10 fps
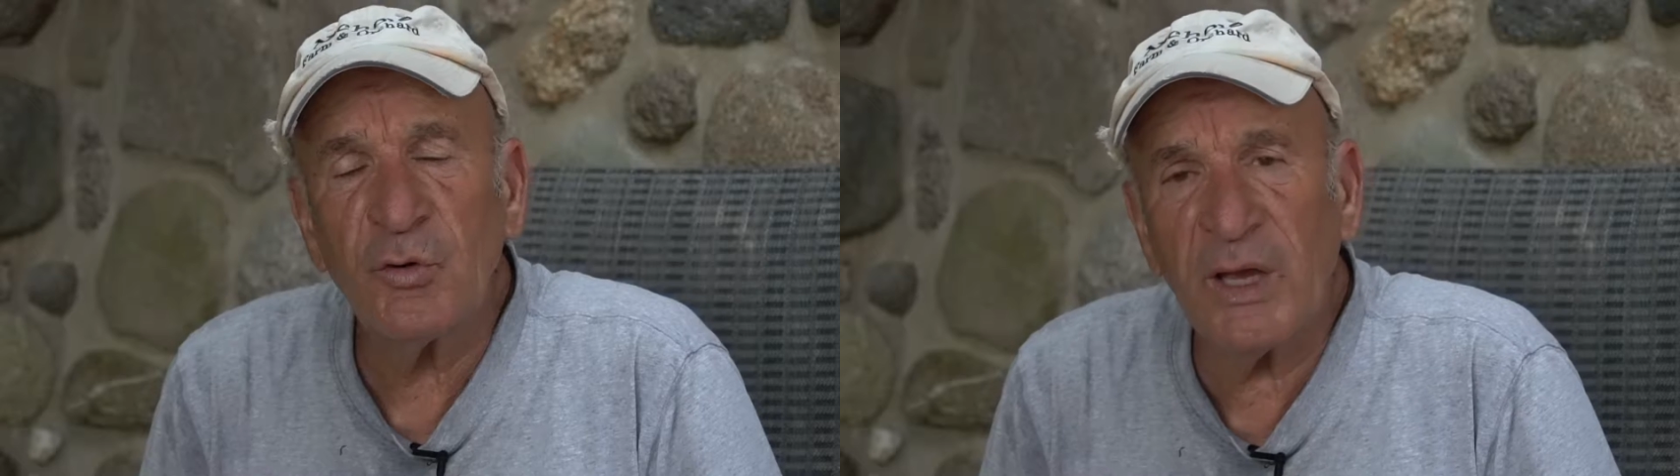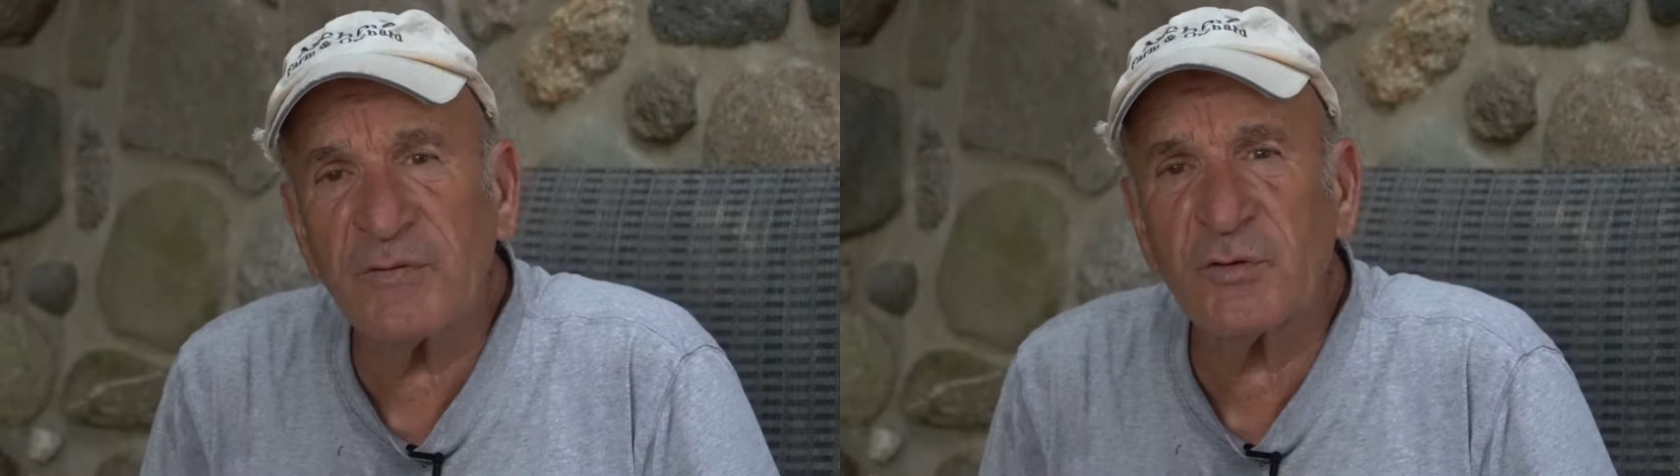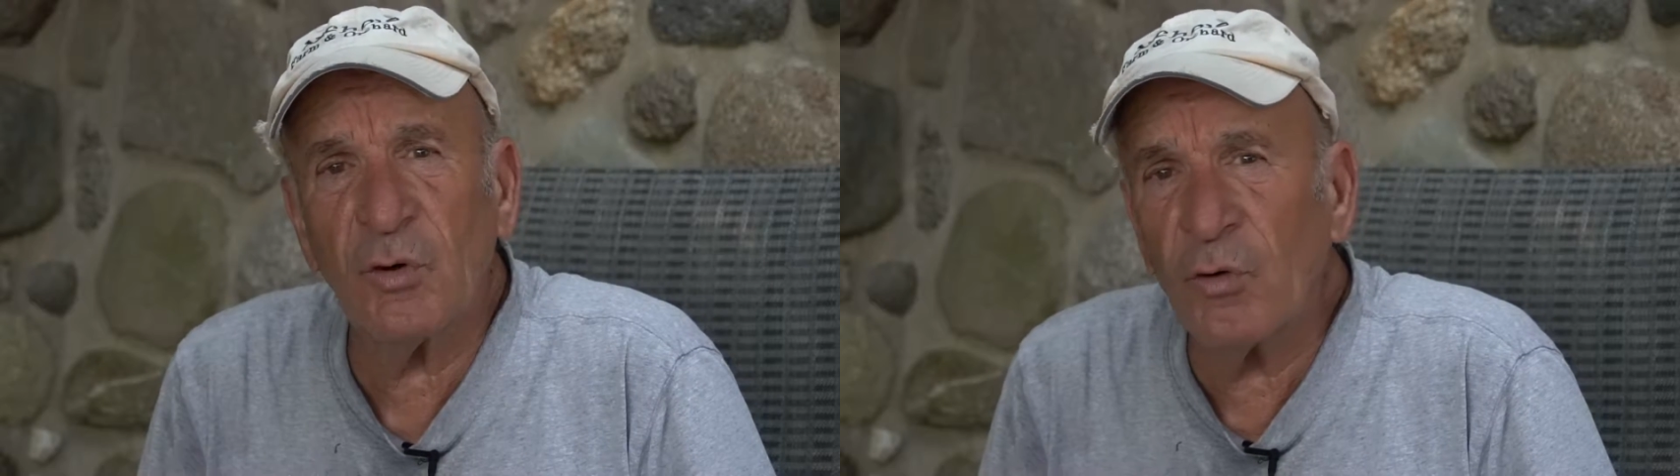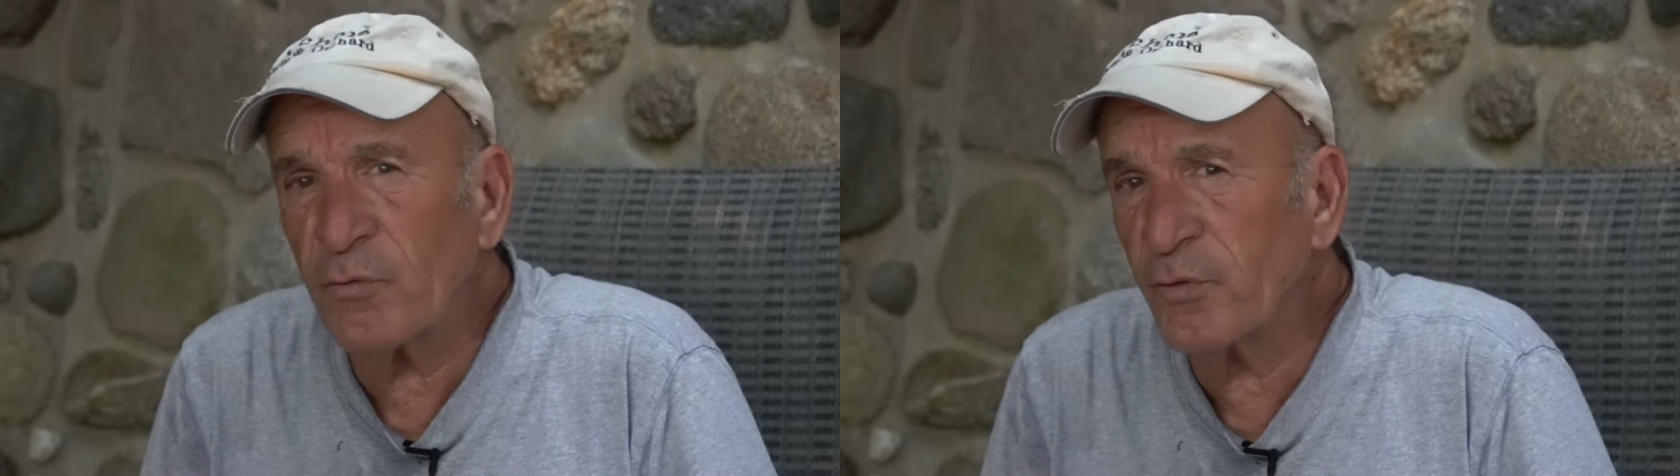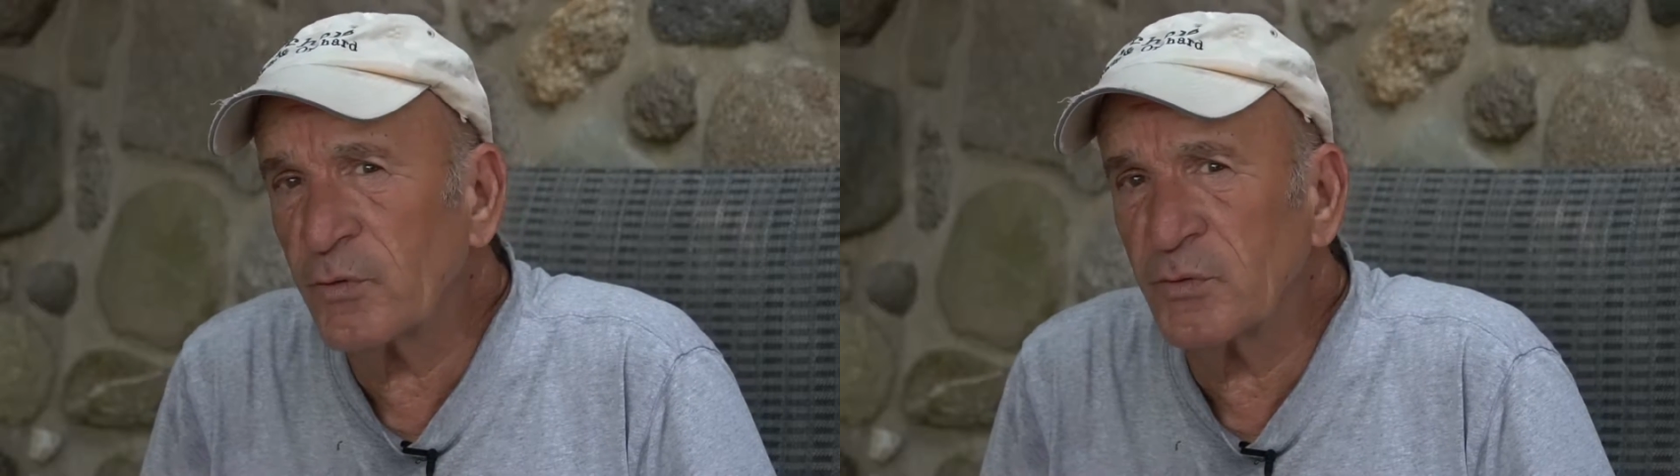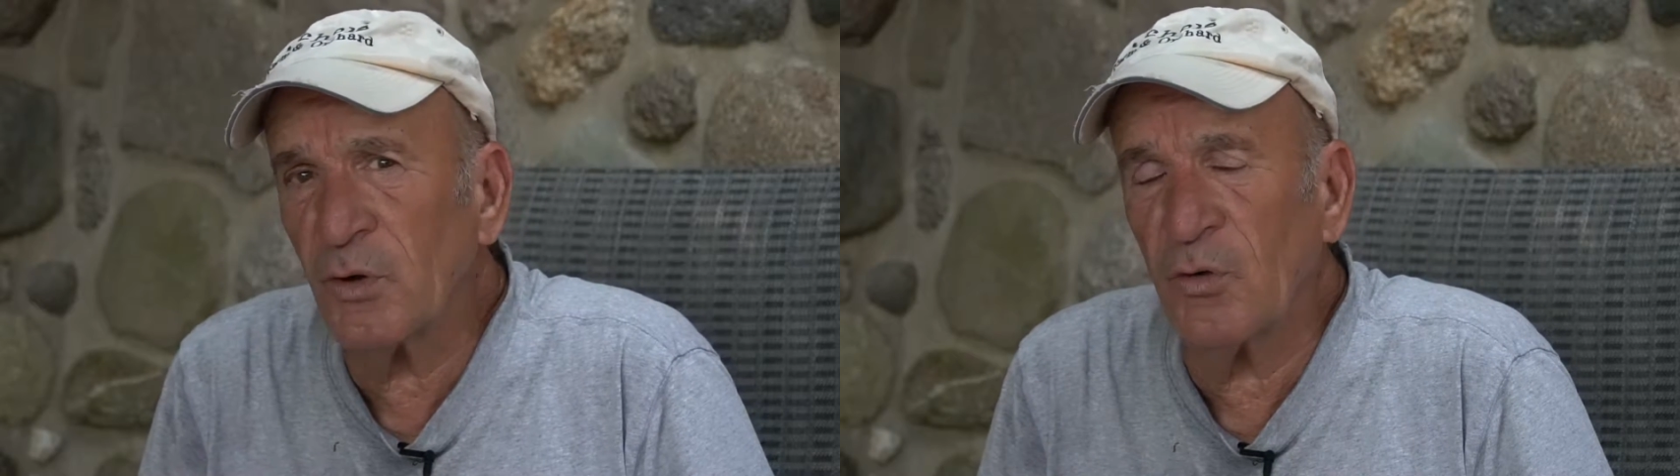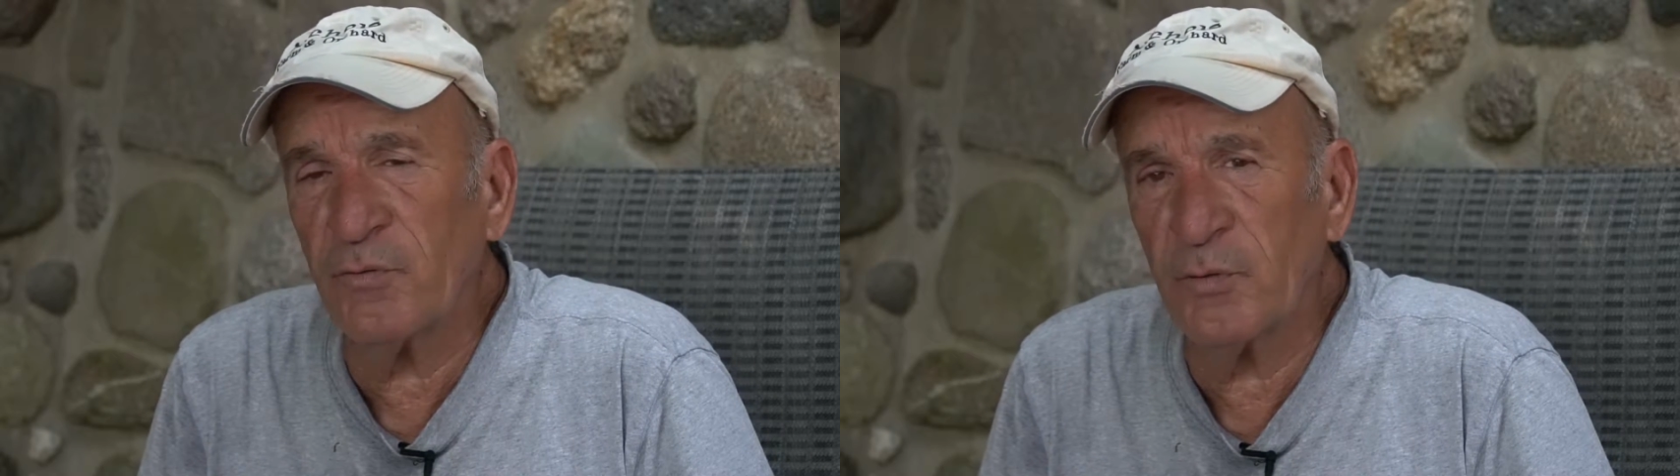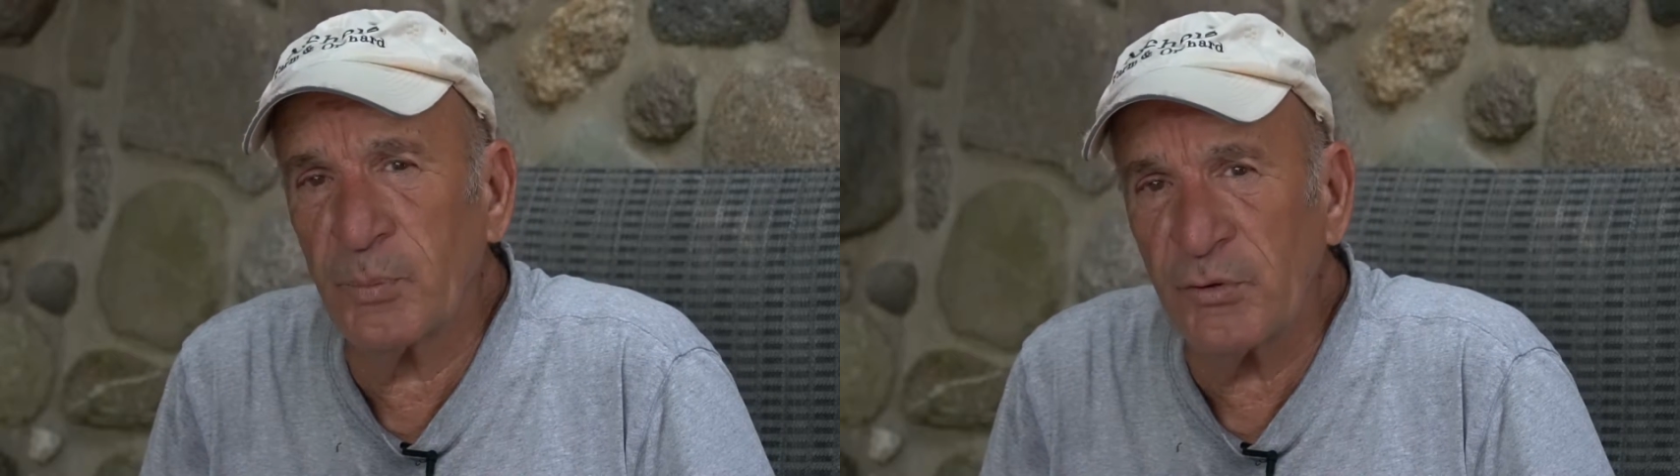have to
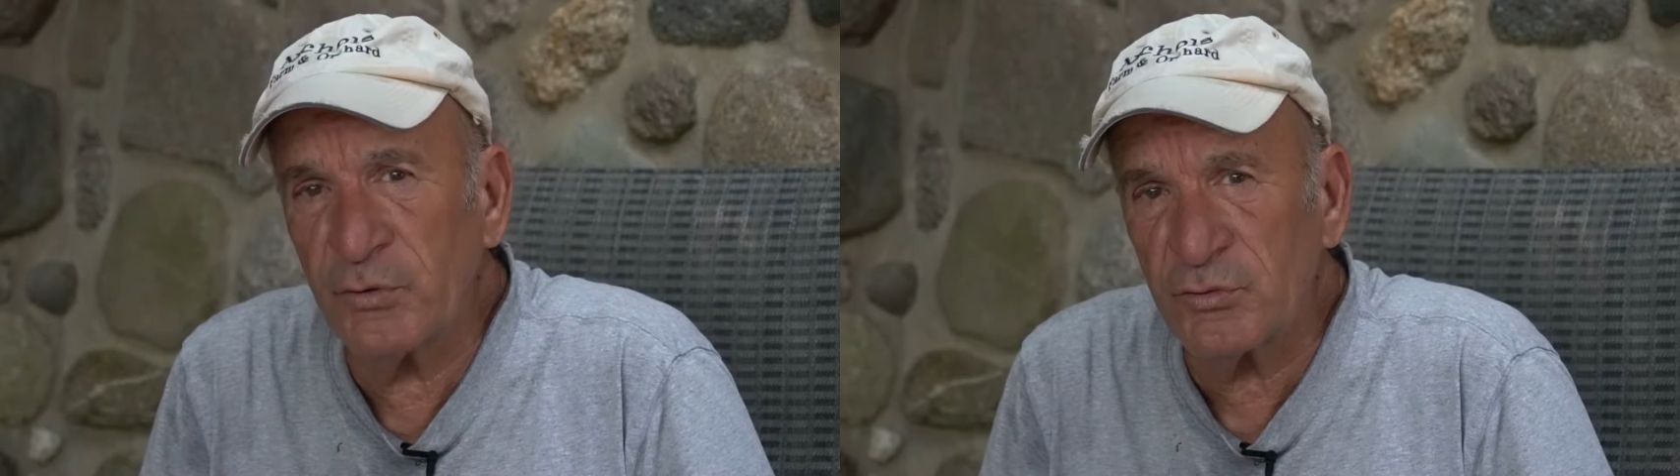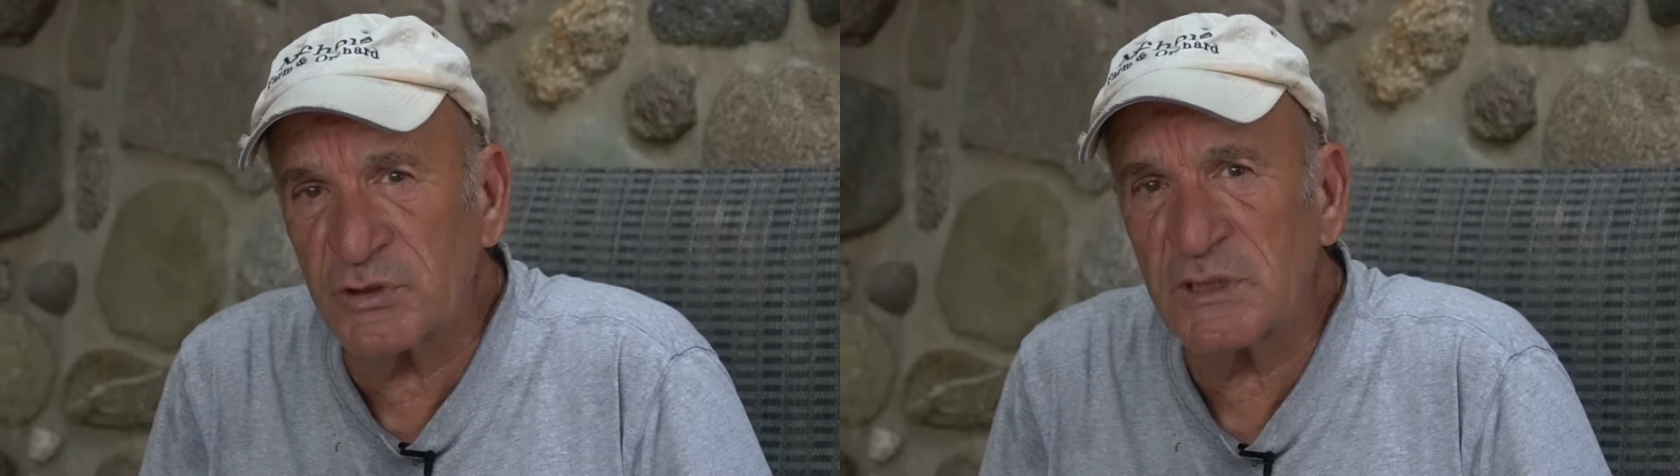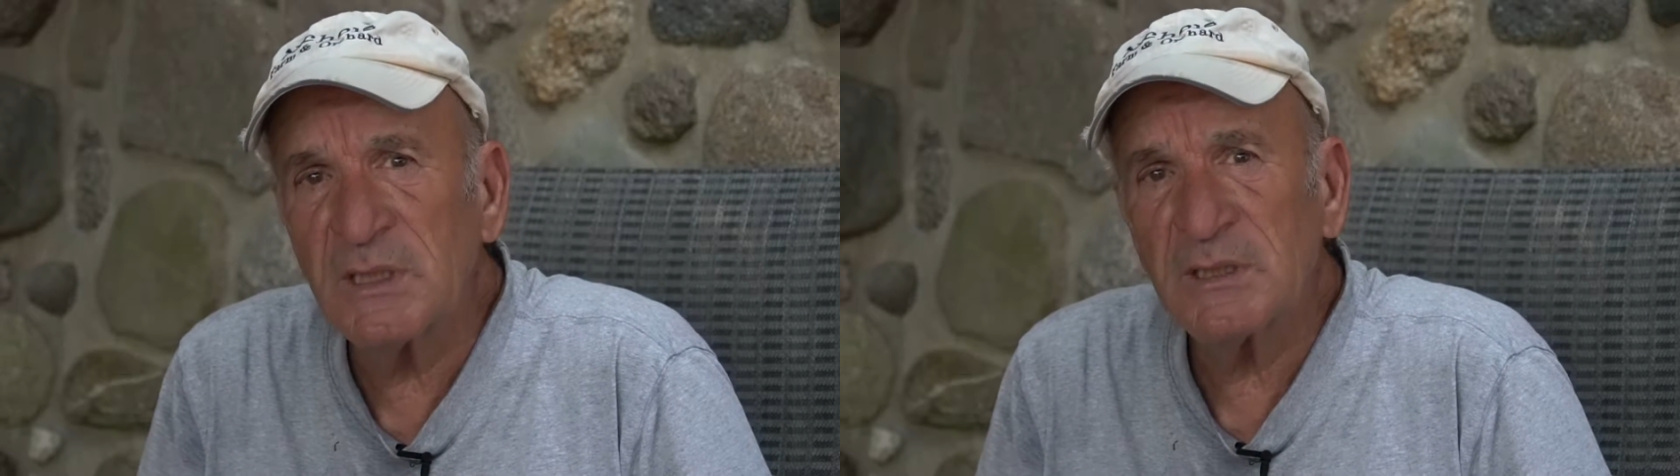overproduce